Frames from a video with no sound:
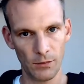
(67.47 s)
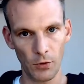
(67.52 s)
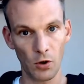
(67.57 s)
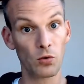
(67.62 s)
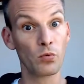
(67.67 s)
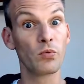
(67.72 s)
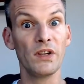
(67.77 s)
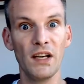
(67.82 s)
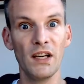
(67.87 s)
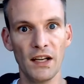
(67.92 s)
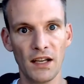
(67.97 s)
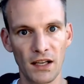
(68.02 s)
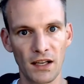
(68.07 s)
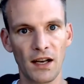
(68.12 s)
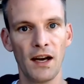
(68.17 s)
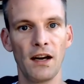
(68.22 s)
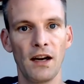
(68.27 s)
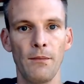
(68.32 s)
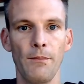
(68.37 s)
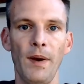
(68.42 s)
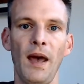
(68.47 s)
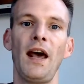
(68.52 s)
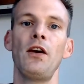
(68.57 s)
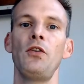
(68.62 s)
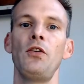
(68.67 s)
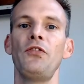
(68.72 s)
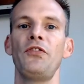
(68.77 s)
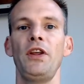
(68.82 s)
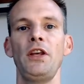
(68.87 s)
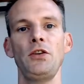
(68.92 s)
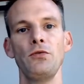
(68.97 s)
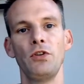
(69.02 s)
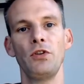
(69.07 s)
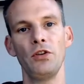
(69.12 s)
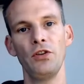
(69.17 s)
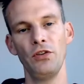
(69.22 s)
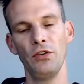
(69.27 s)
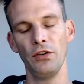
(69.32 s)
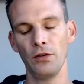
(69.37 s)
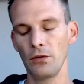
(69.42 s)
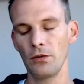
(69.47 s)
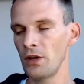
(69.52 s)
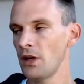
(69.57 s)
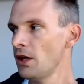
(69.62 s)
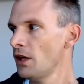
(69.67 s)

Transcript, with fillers: arena kind of battles that you could do.